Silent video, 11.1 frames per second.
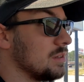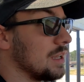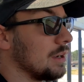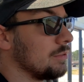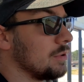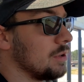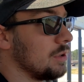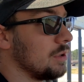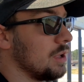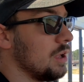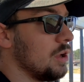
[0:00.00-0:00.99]

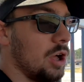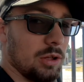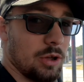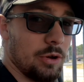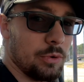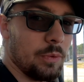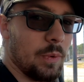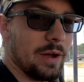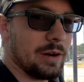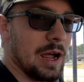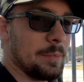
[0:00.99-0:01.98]
I'll go to a
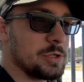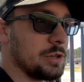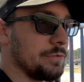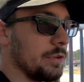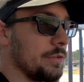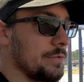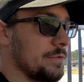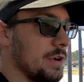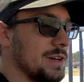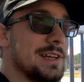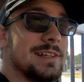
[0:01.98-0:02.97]
wider aperture for the
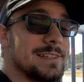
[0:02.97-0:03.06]
front